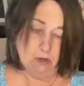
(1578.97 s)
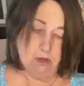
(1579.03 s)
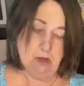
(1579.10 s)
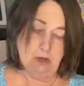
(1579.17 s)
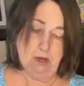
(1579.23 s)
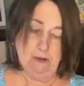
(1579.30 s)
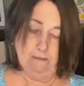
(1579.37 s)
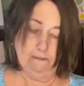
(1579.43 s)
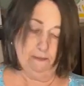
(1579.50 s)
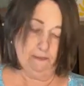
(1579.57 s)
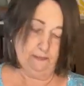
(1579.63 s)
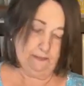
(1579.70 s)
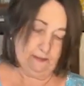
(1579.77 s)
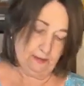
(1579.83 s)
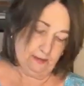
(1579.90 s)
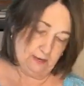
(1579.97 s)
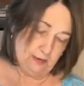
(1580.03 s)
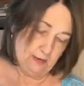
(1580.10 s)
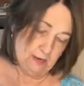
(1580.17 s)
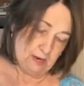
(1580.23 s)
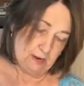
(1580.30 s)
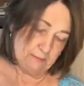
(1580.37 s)
long.
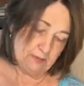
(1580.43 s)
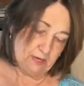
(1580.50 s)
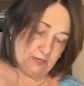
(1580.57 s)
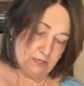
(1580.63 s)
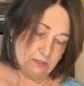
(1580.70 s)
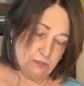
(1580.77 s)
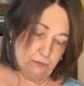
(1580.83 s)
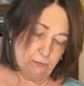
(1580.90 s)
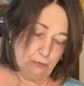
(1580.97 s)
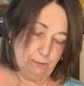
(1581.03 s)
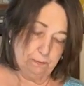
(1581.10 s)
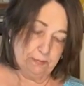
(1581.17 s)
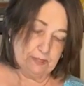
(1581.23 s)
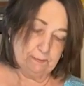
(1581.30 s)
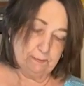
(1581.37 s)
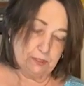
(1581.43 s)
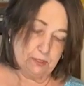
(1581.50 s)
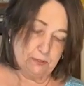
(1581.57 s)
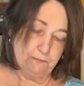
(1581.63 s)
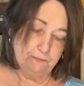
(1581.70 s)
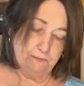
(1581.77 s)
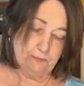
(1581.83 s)
I'm not gonna do a real big
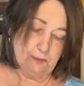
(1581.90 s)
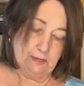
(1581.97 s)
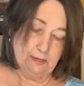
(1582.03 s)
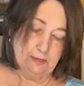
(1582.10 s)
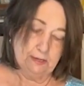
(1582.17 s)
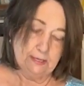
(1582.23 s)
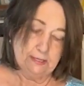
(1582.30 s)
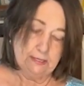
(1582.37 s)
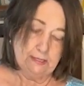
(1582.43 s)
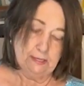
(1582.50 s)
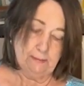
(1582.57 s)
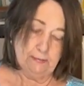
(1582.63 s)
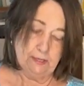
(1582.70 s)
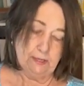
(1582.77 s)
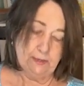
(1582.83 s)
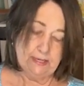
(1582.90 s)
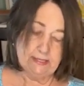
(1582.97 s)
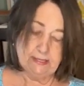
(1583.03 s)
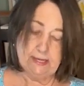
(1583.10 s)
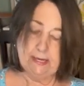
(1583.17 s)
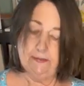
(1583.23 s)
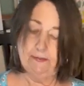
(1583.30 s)
bow. I'm gonna go
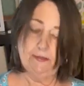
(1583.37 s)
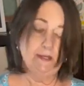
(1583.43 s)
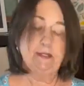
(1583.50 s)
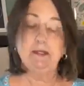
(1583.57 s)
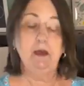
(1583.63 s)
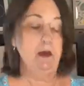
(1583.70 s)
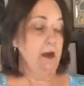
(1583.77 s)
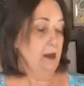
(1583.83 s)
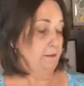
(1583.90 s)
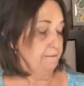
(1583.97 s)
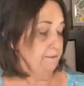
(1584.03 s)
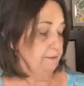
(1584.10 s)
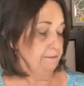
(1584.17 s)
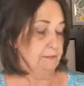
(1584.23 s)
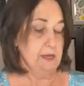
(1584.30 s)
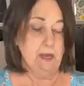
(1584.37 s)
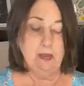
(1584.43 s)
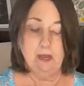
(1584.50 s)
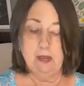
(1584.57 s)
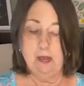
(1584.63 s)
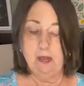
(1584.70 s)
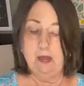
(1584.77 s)
ahead and cut this off.
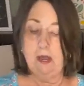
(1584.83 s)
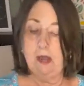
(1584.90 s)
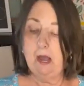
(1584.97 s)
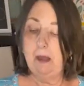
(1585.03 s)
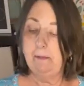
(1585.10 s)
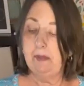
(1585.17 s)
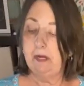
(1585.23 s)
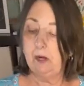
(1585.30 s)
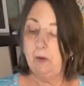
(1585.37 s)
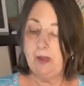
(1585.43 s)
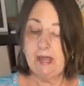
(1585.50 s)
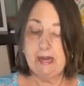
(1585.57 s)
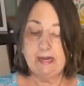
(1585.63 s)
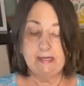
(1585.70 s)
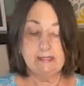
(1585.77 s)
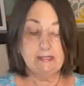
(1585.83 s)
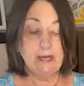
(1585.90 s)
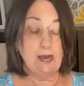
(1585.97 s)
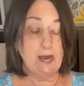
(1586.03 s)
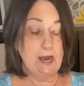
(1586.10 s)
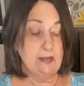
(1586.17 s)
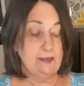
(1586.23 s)
I'm gonna go ahead and
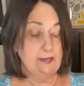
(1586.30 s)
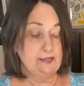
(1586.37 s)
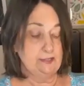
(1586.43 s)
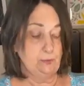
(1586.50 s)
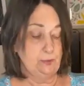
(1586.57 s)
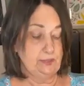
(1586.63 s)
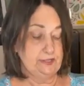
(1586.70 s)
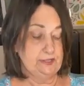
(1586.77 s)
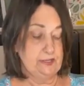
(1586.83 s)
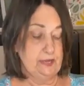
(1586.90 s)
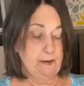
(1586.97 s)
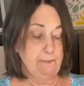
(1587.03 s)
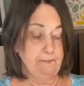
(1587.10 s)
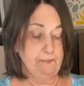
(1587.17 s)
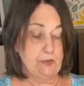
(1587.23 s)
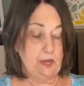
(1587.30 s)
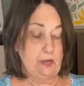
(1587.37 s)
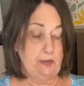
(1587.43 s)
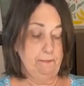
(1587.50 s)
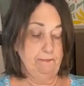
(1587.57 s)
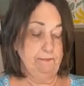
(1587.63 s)
tie this with some